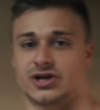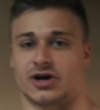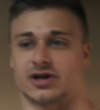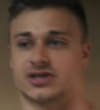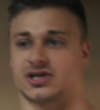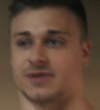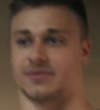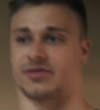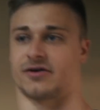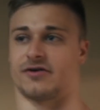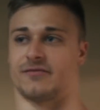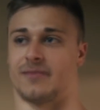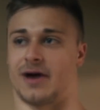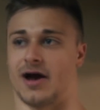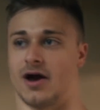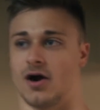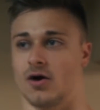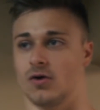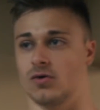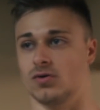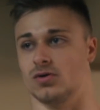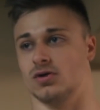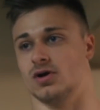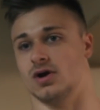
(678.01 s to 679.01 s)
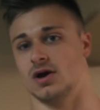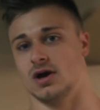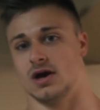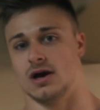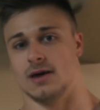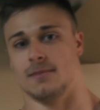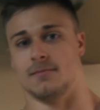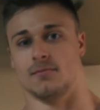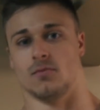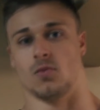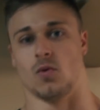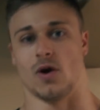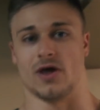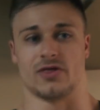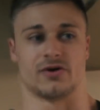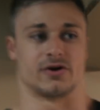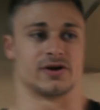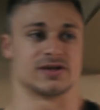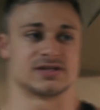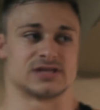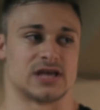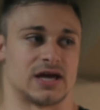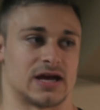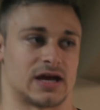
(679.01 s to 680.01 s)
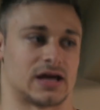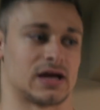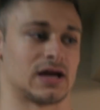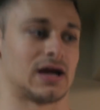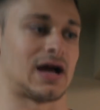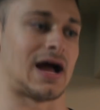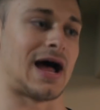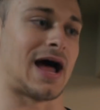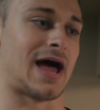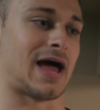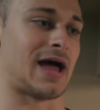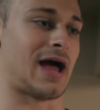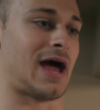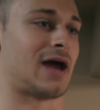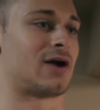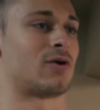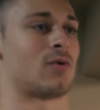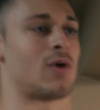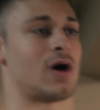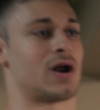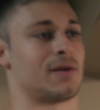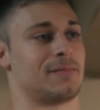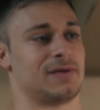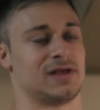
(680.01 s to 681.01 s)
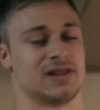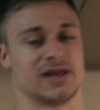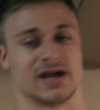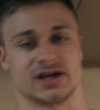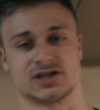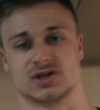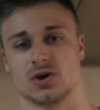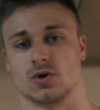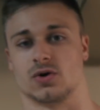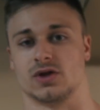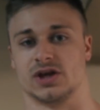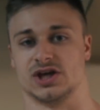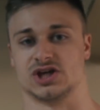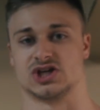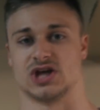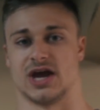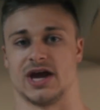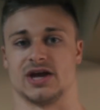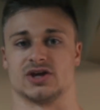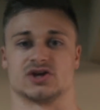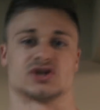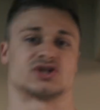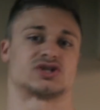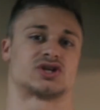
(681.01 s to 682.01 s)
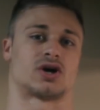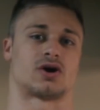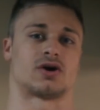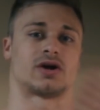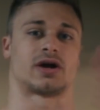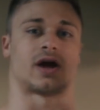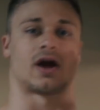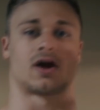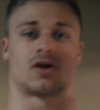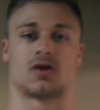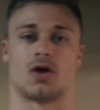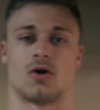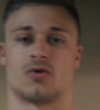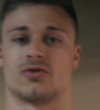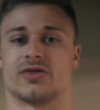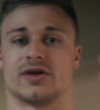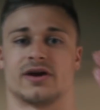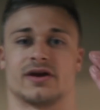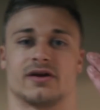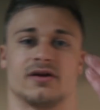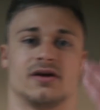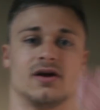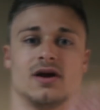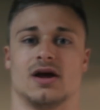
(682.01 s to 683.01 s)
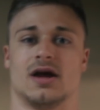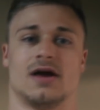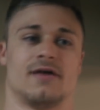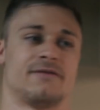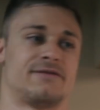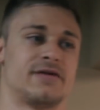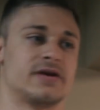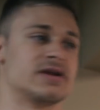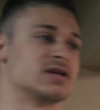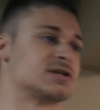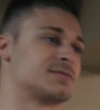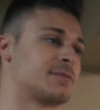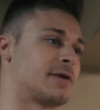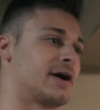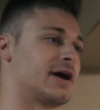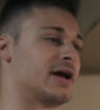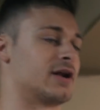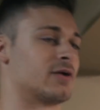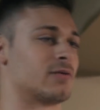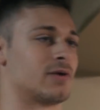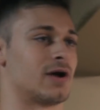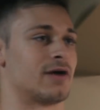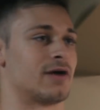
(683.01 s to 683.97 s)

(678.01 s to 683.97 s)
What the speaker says: start something of my own, whether it's like, I don't want to be like so cliche and just start like a clothing fitness brand or